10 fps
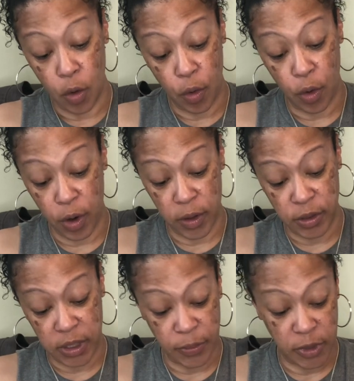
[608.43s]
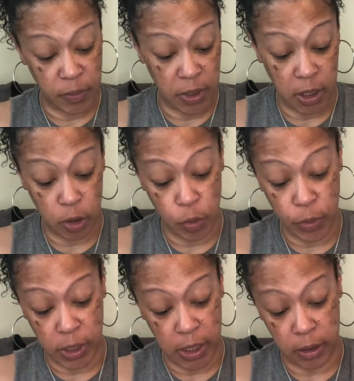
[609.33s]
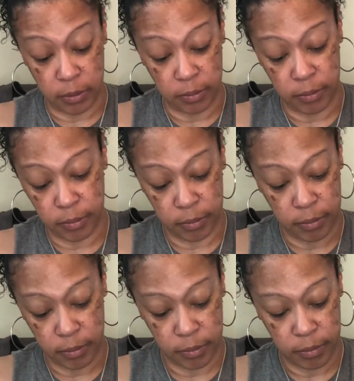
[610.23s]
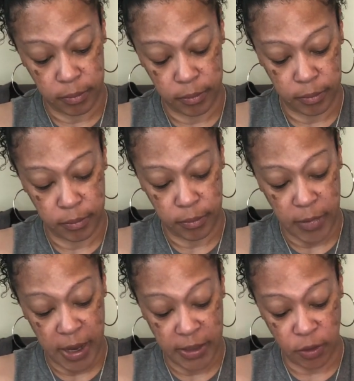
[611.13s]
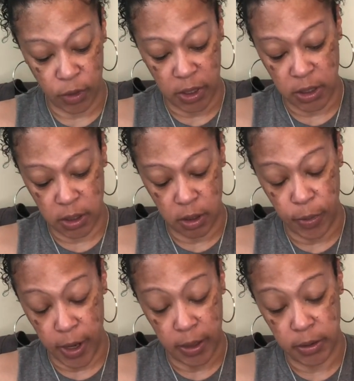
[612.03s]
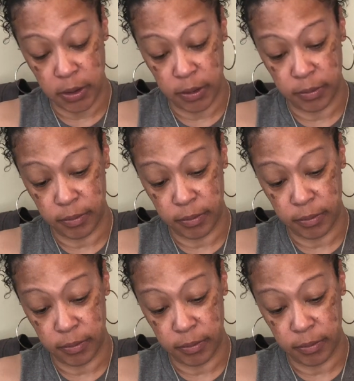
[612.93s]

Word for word: Or there's something being illuminated as it relates to the past.